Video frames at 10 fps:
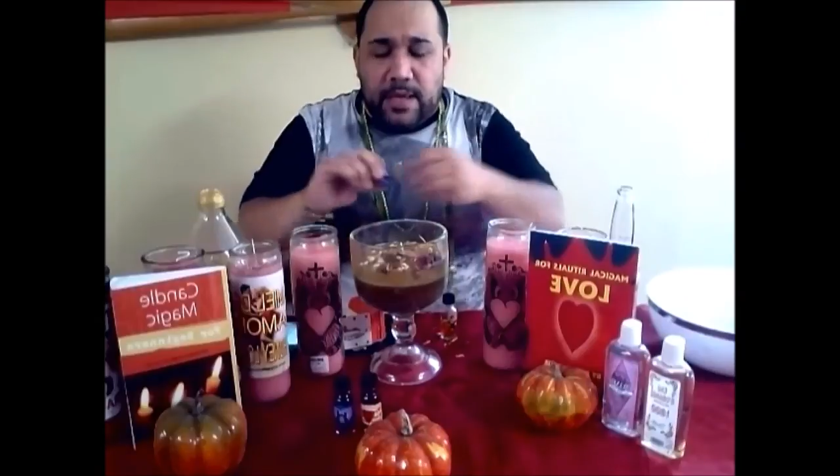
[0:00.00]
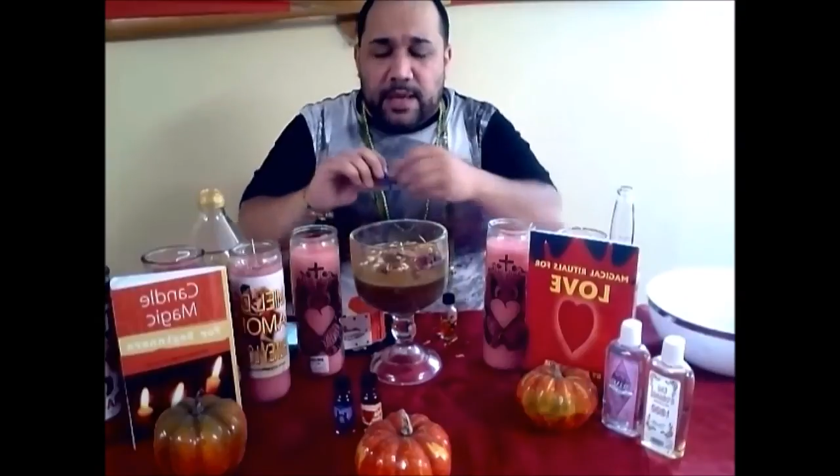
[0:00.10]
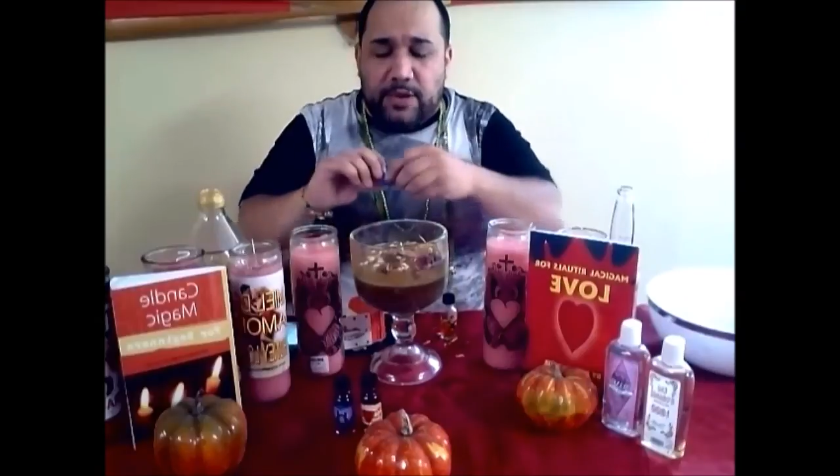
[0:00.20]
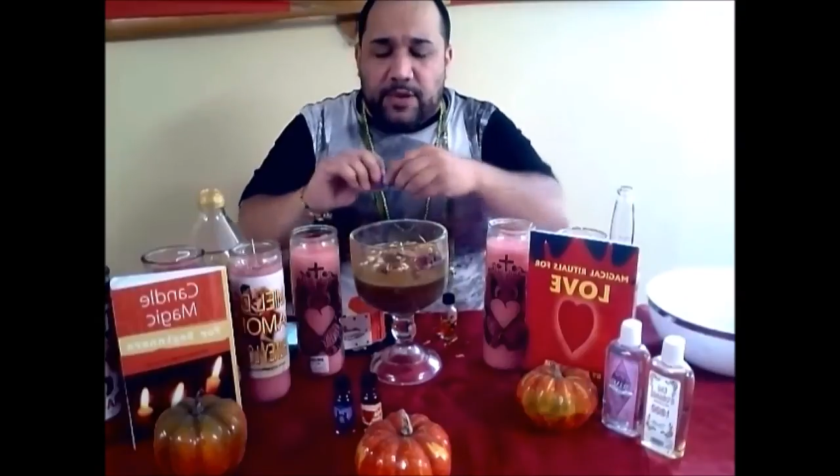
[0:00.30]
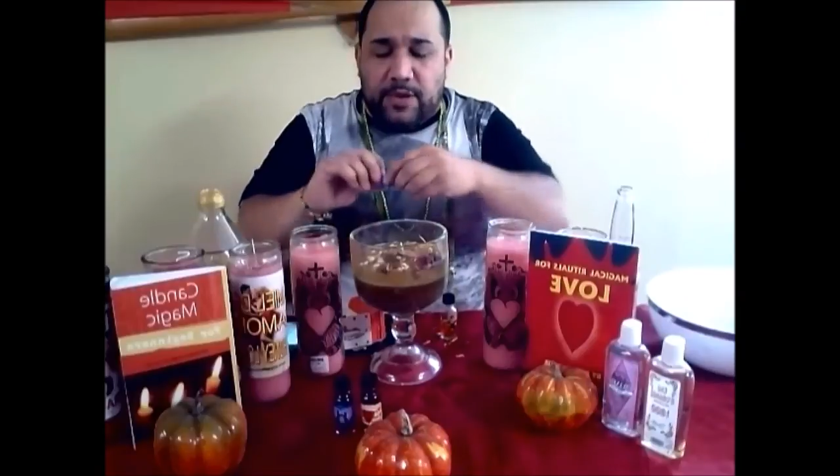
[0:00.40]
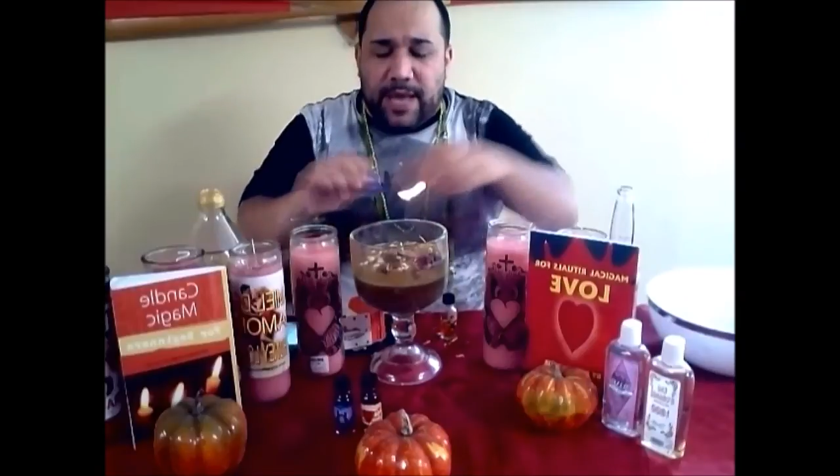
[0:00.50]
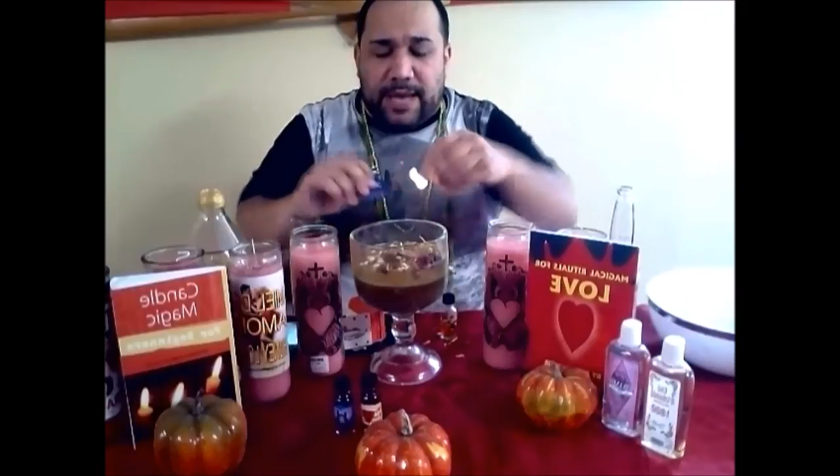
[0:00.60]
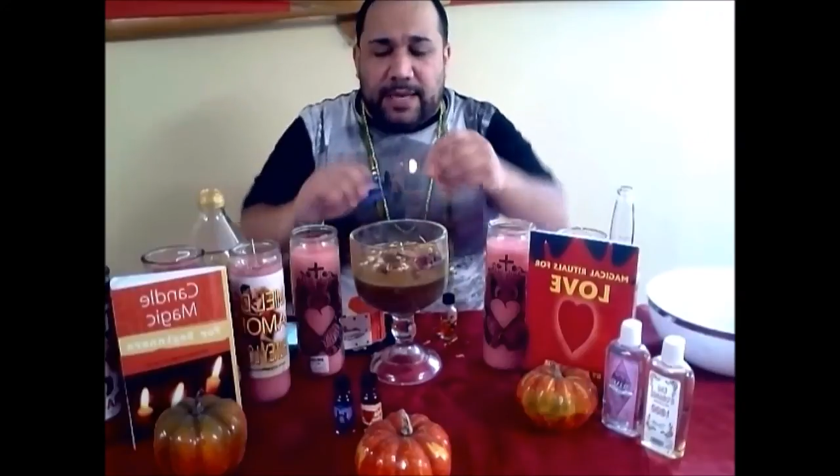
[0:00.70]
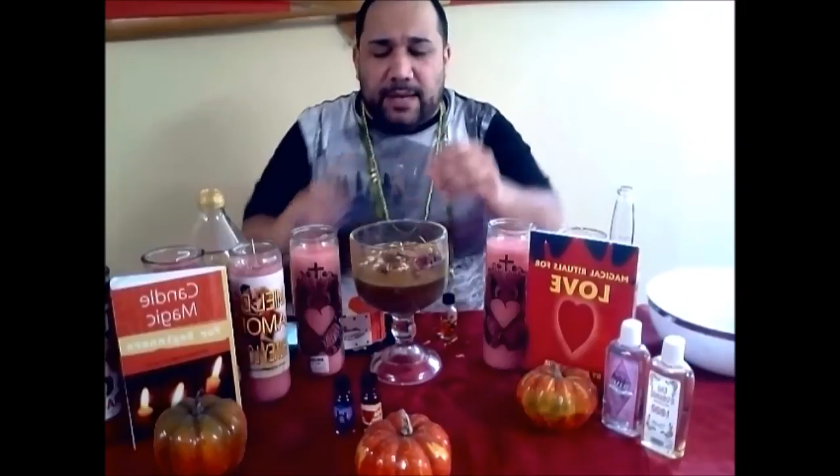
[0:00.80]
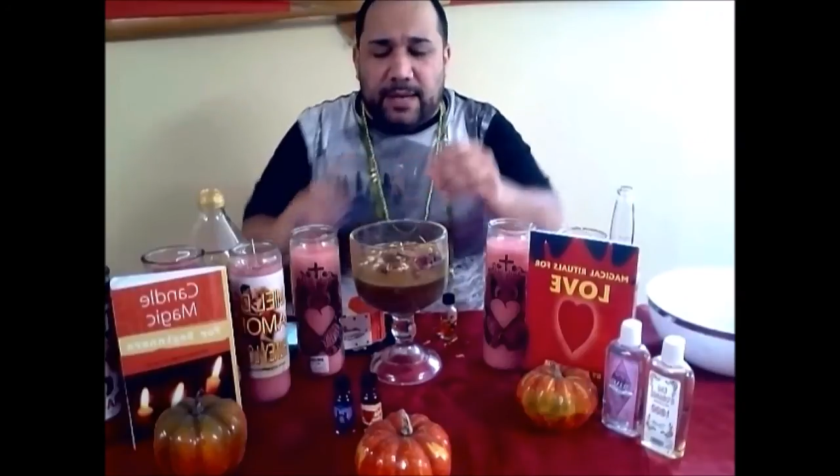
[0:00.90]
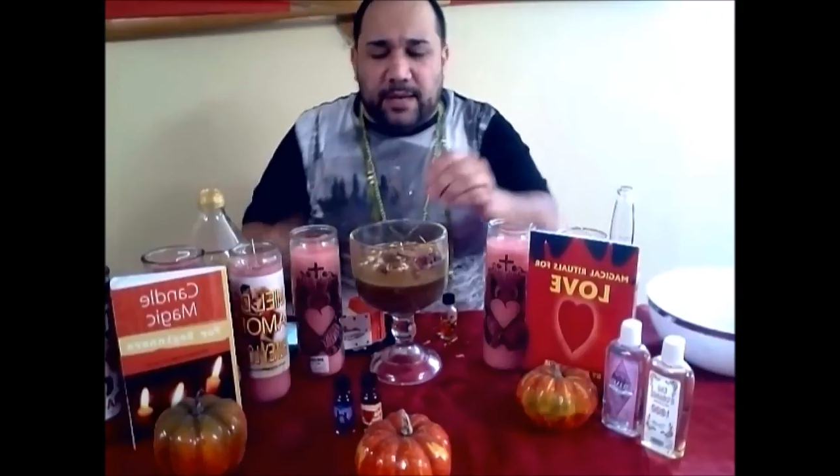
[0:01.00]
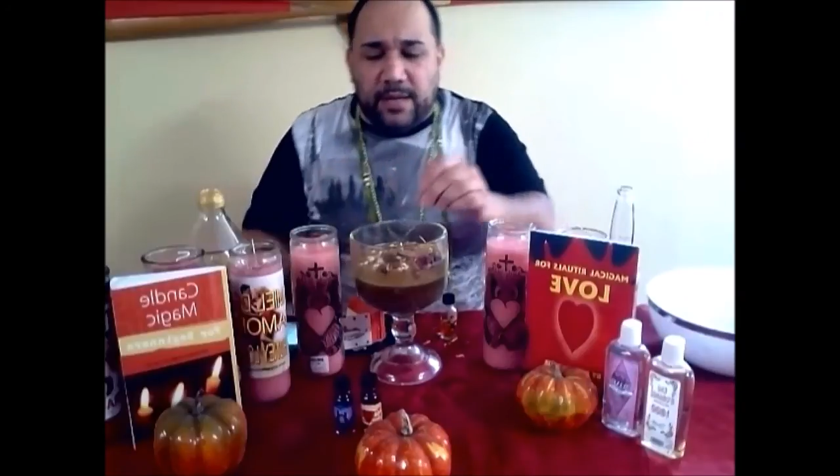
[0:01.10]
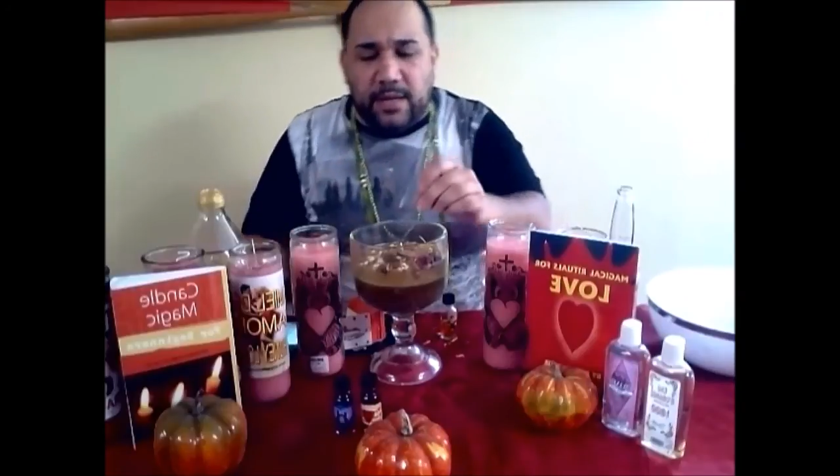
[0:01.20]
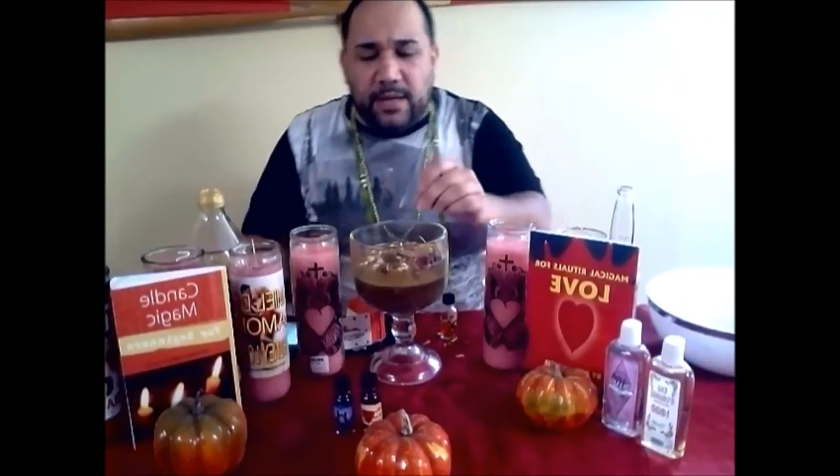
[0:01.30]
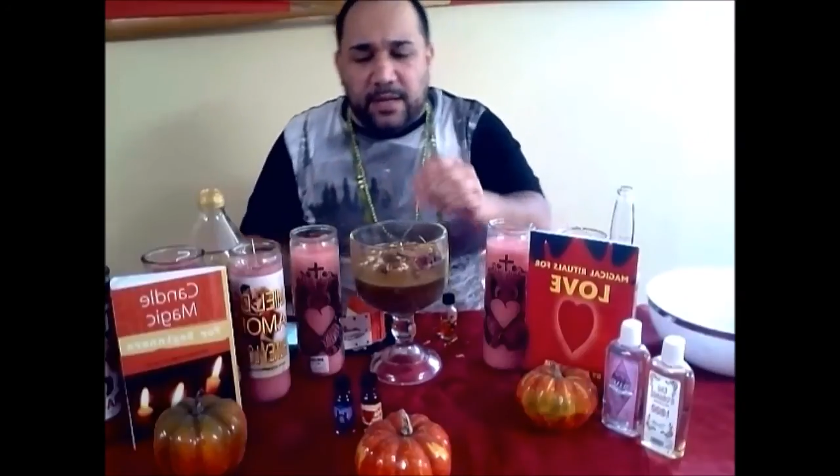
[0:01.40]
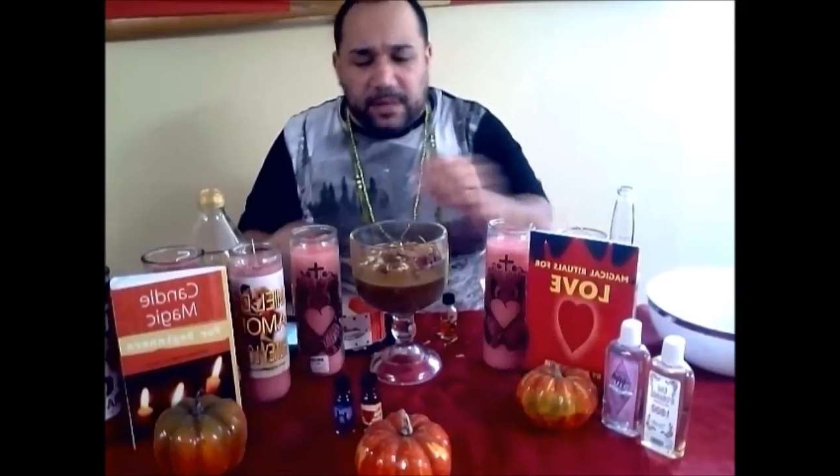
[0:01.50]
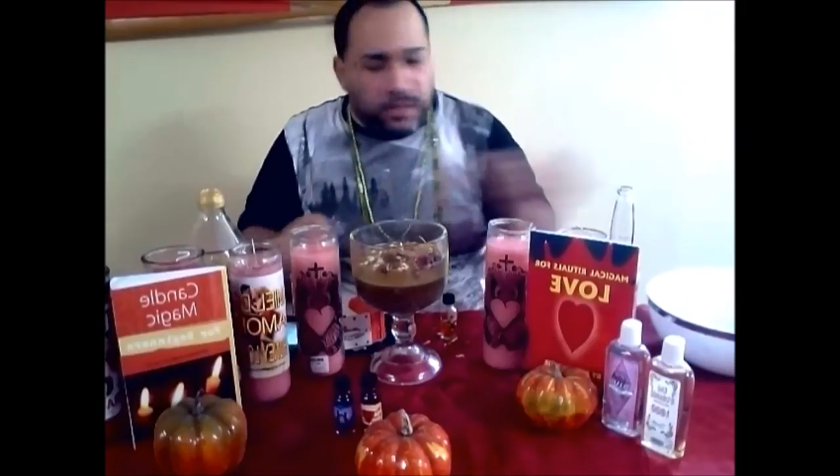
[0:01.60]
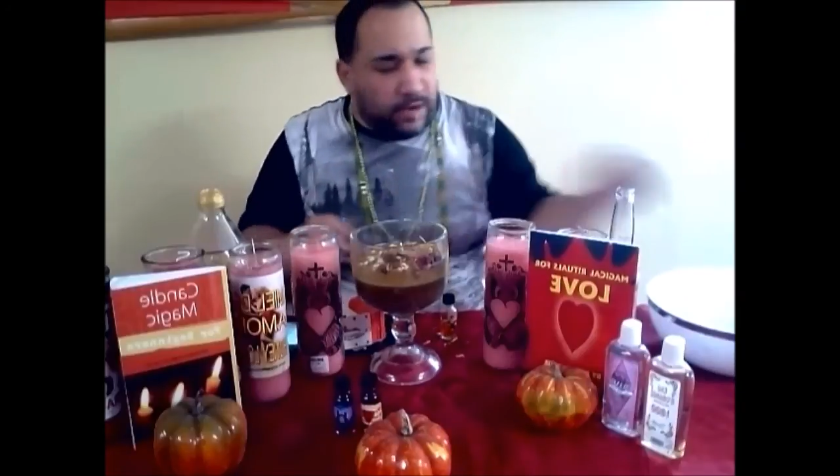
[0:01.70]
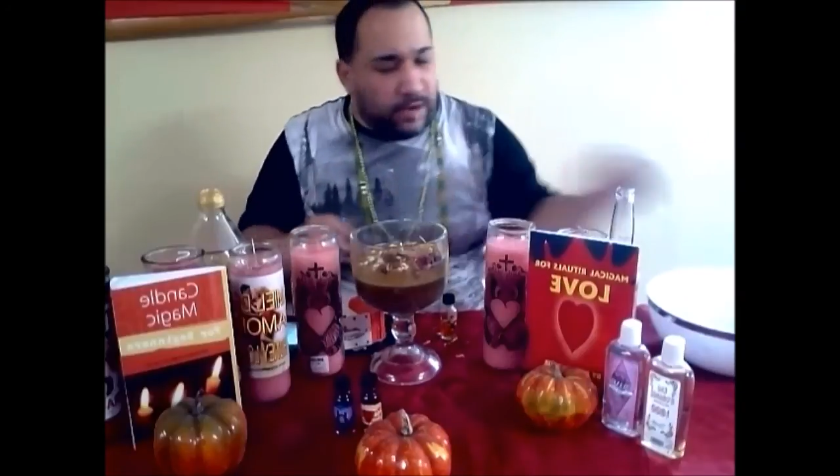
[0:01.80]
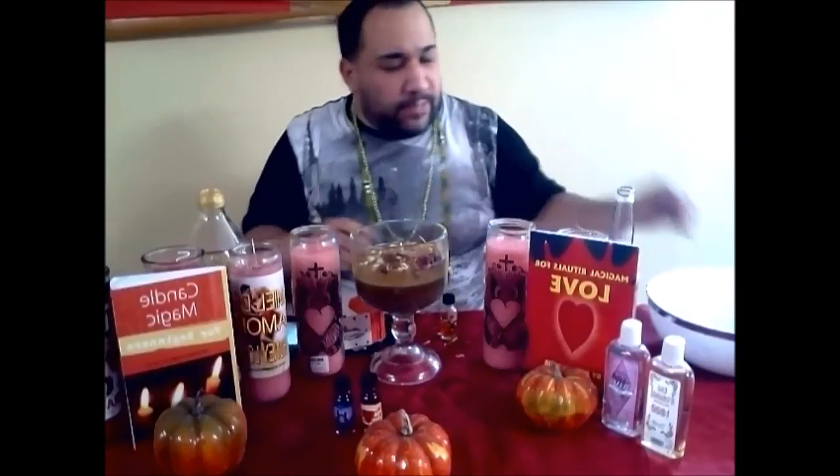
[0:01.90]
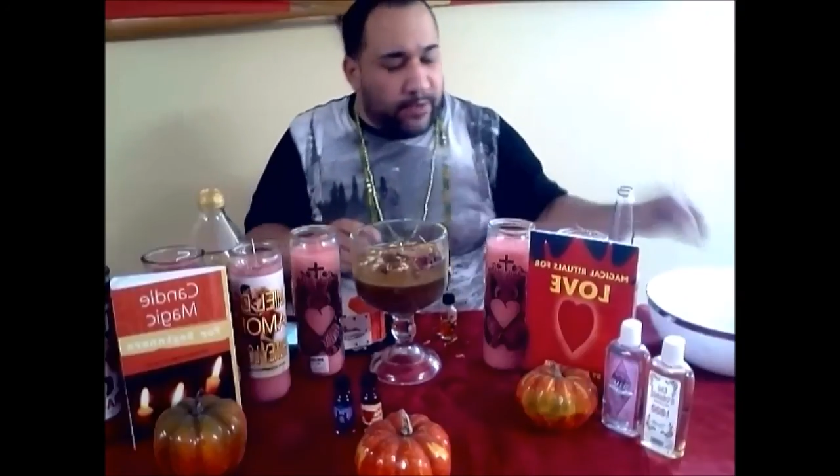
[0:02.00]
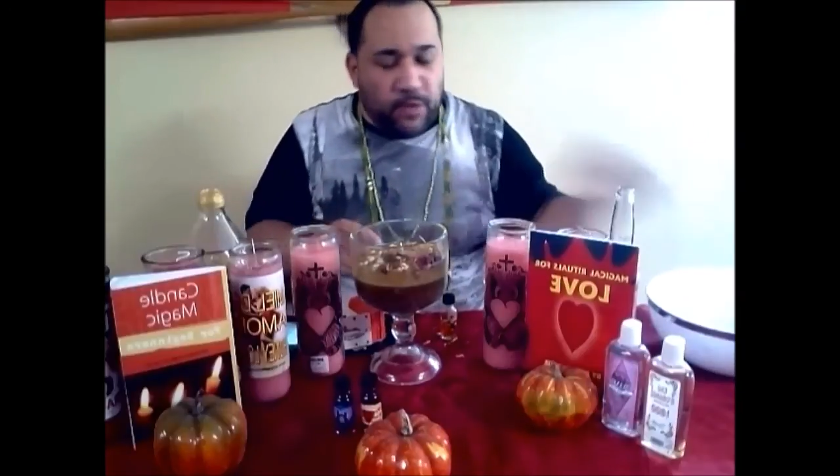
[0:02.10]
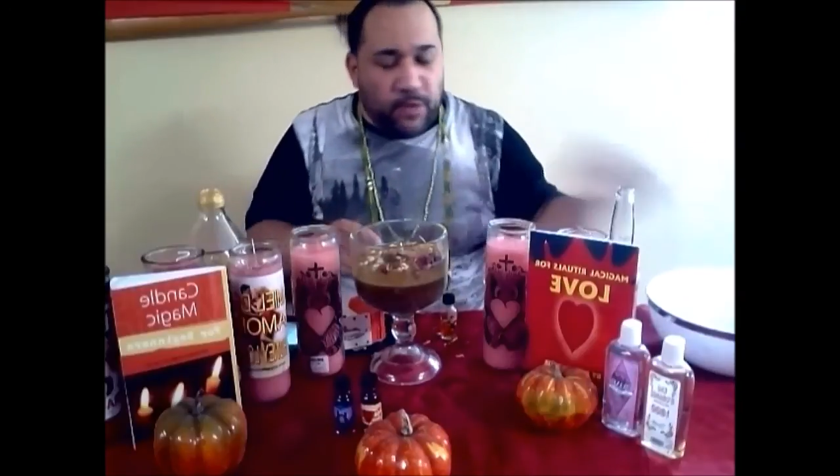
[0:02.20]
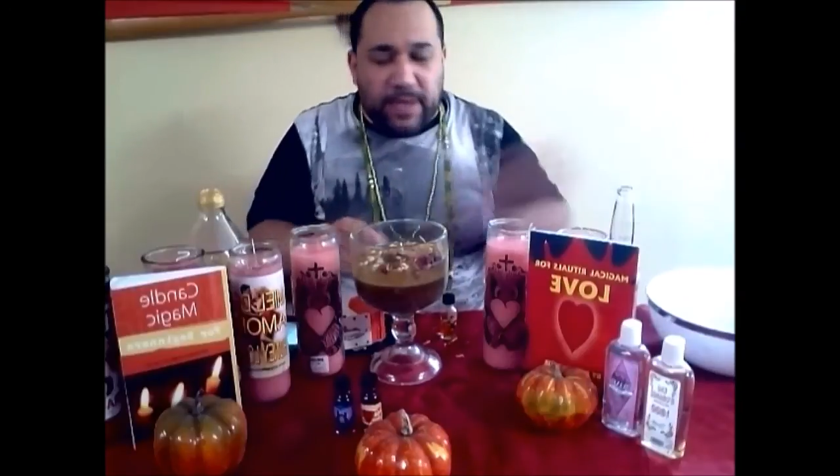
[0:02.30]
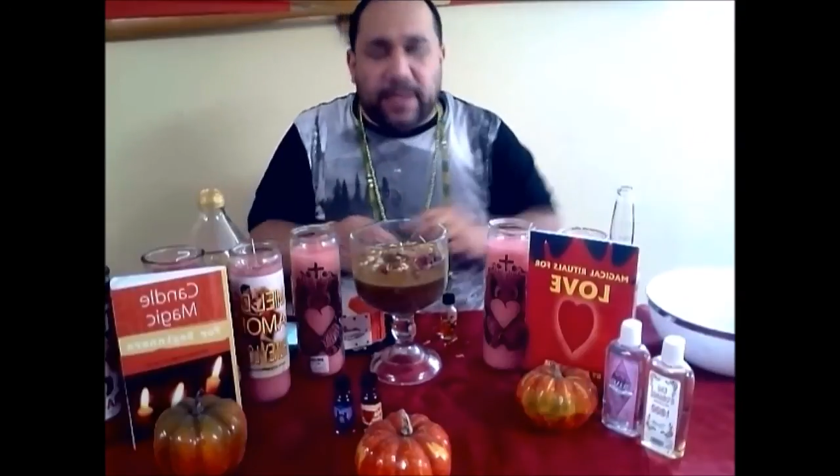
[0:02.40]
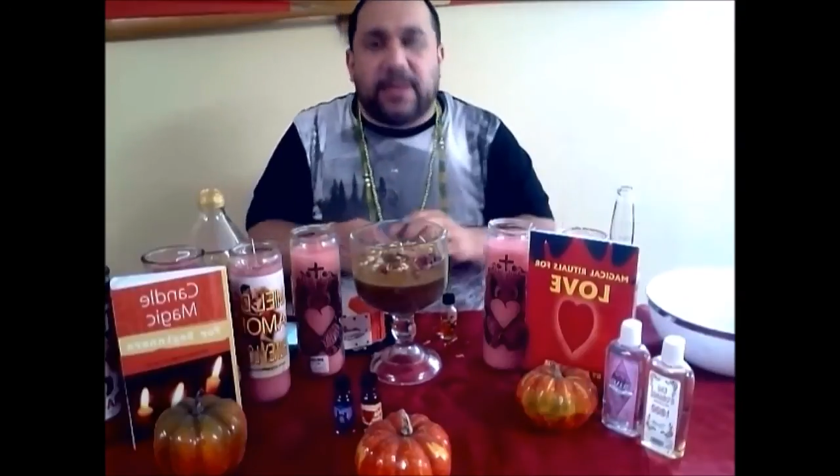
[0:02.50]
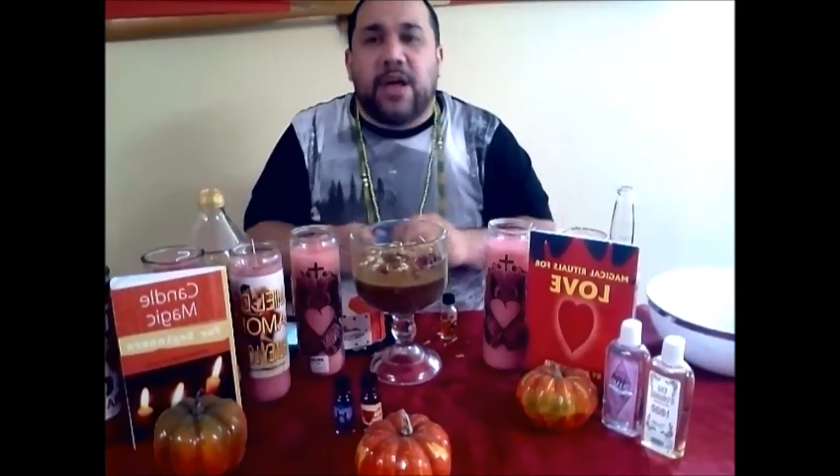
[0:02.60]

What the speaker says: You go ahead and start invoking.